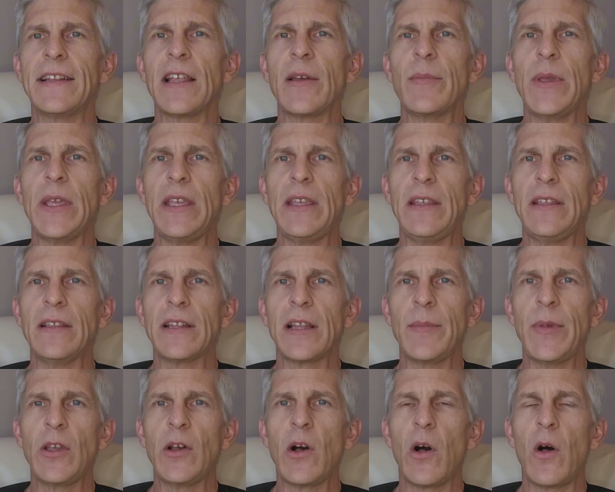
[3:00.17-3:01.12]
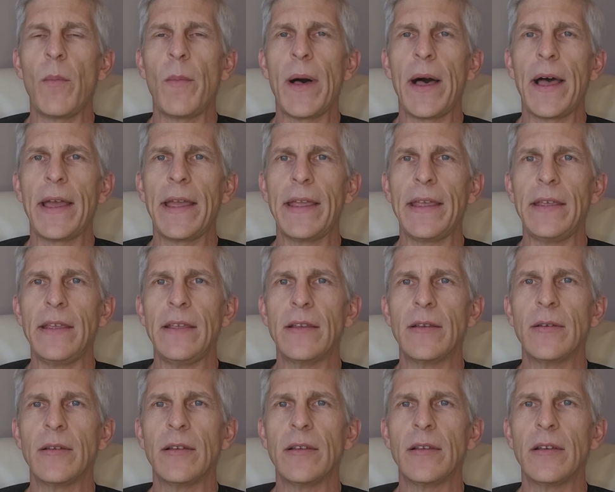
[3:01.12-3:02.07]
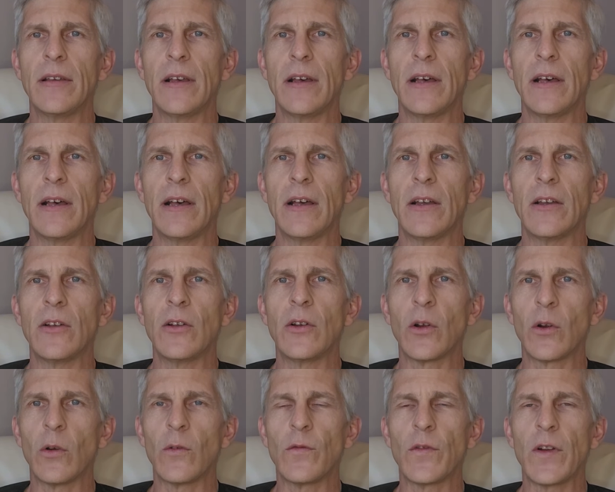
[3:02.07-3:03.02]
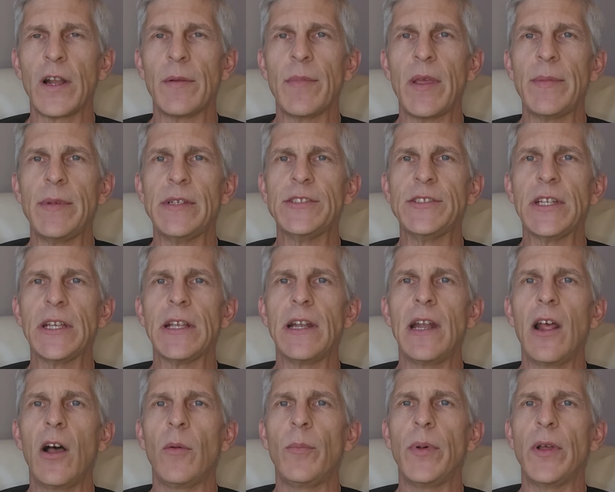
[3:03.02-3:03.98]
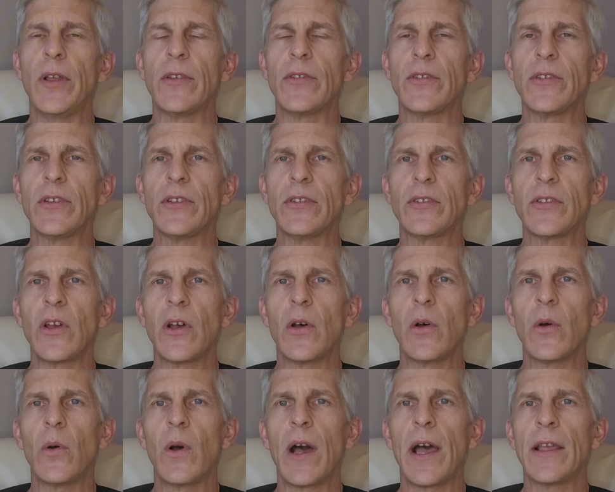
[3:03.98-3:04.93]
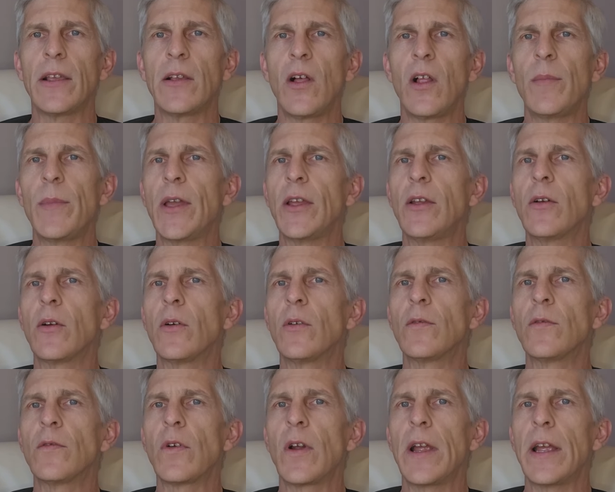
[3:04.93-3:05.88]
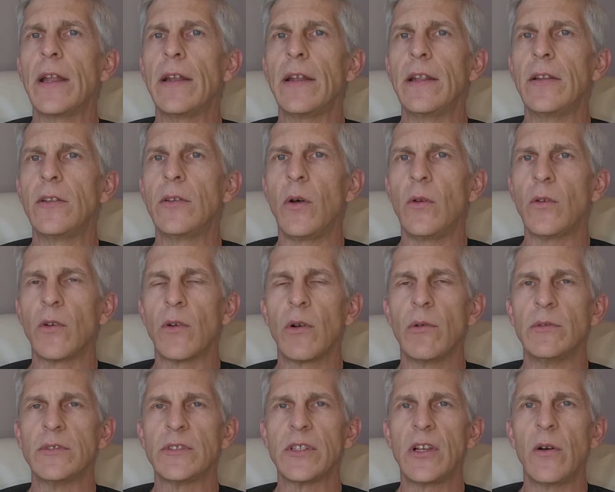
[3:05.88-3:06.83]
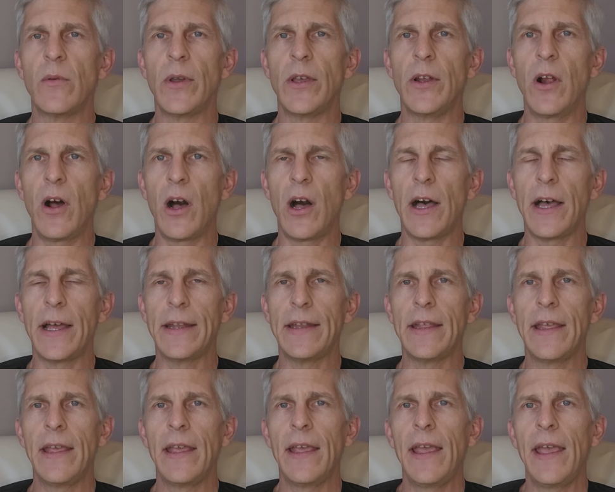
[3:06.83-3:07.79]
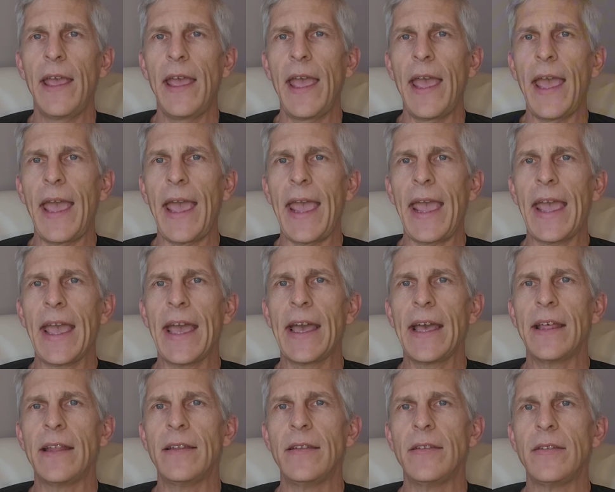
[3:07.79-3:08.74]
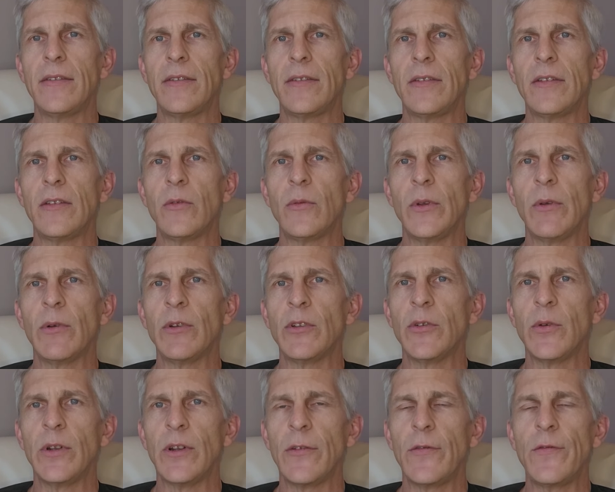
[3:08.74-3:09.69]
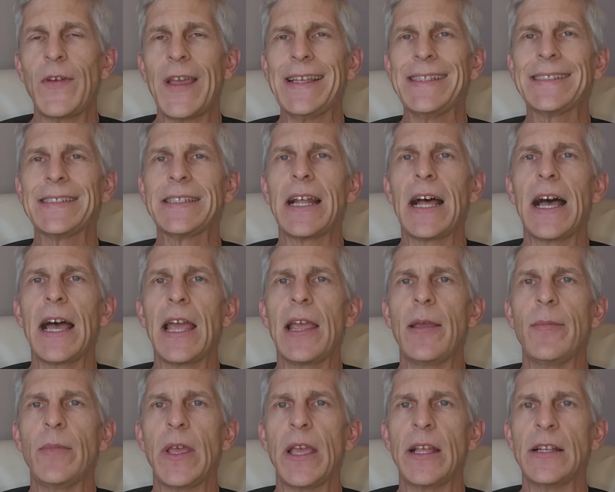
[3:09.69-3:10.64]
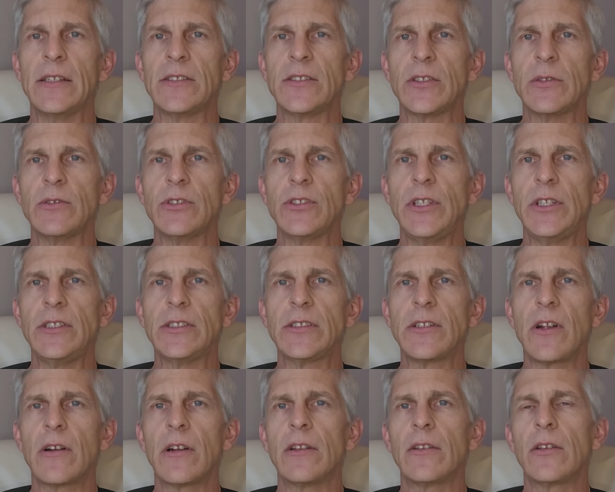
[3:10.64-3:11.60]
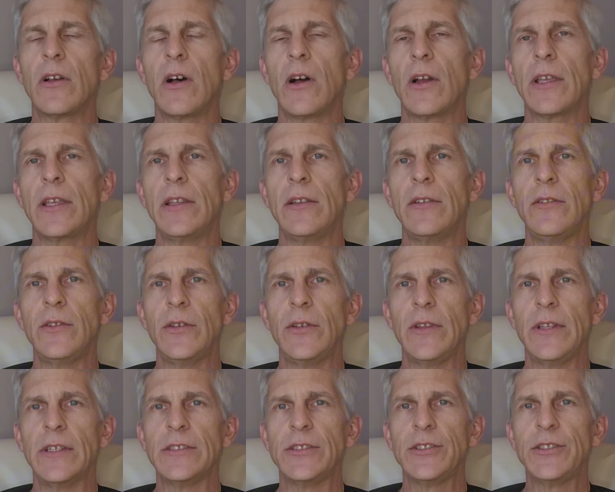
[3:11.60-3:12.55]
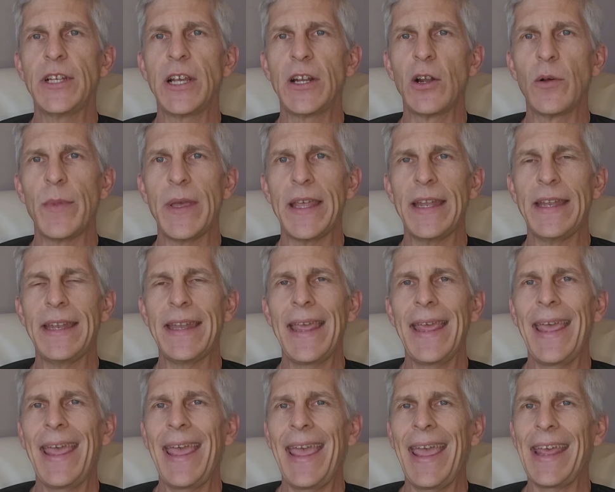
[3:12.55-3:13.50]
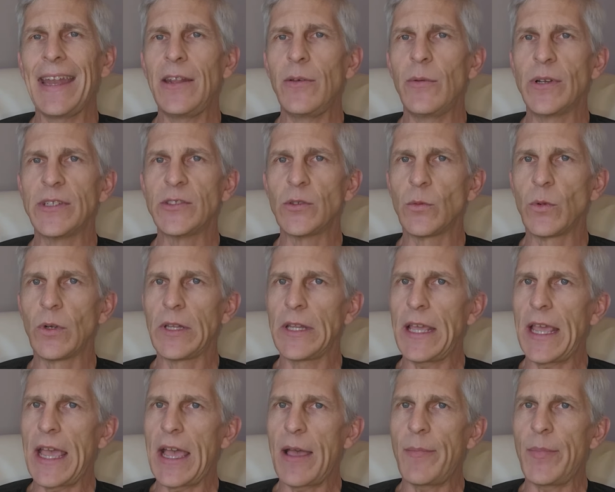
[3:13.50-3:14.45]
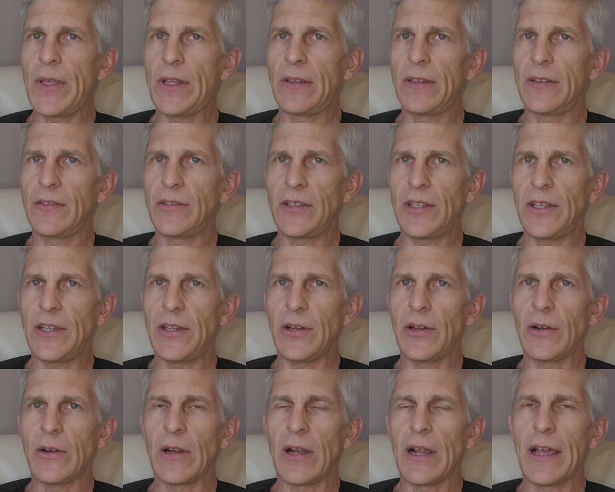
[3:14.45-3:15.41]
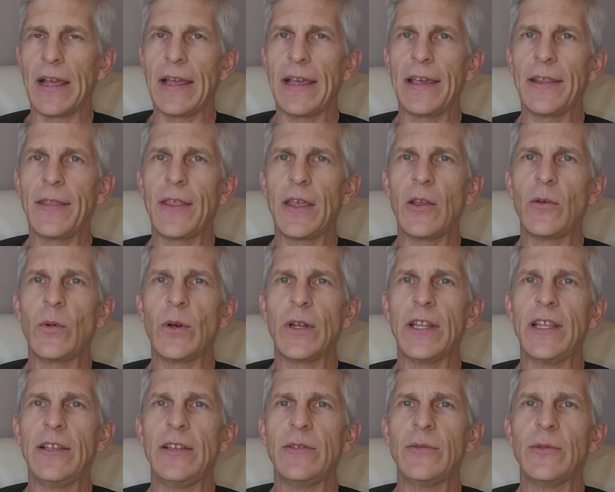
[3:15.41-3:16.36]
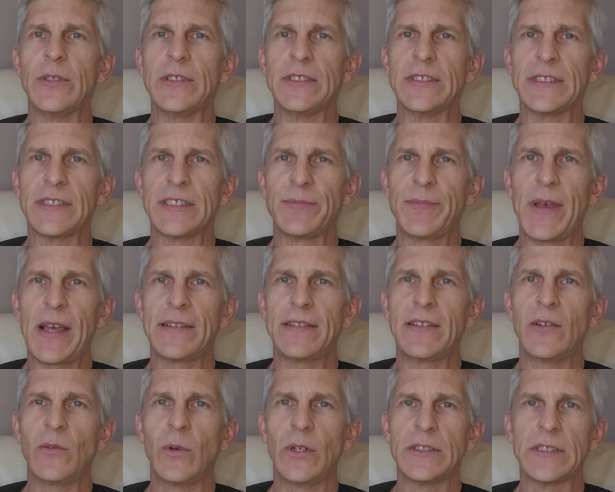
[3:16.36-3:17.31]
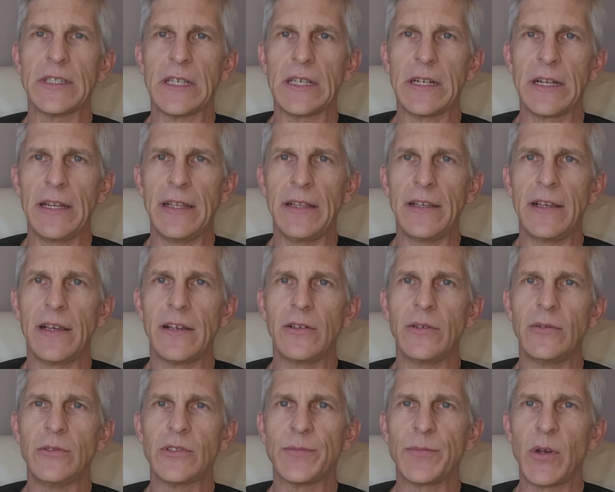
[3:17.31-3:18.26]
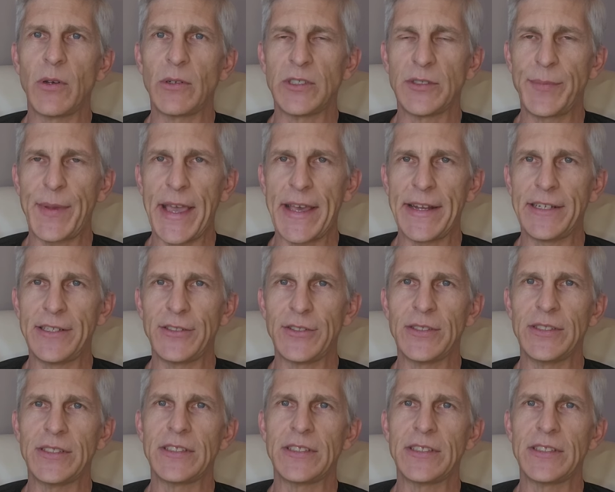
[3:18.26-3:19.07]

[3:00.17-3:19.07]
Let me call my girlfriend. Maybe she can help us." So I called my girlfriend and told her what was going on, and we were doing a FaceTime. And so she started talking to this gentleman, and he wasn't really happy to see her. I think what he was expected was a gringa who spoke Spanish.